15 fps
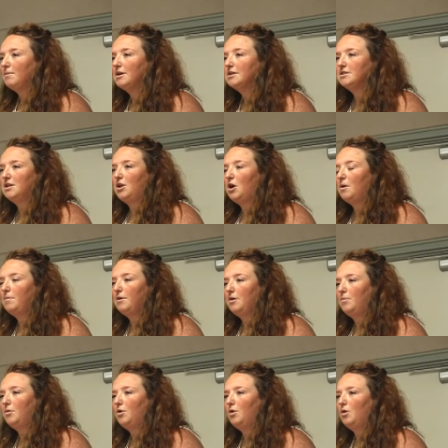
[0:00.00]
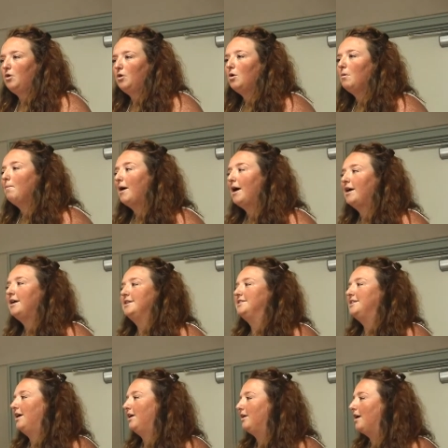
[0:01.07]
because a lot of people come back and
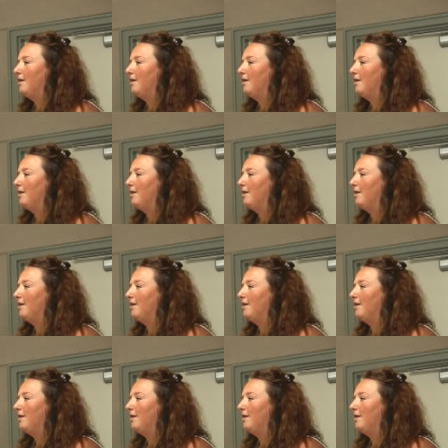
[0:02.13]
tell you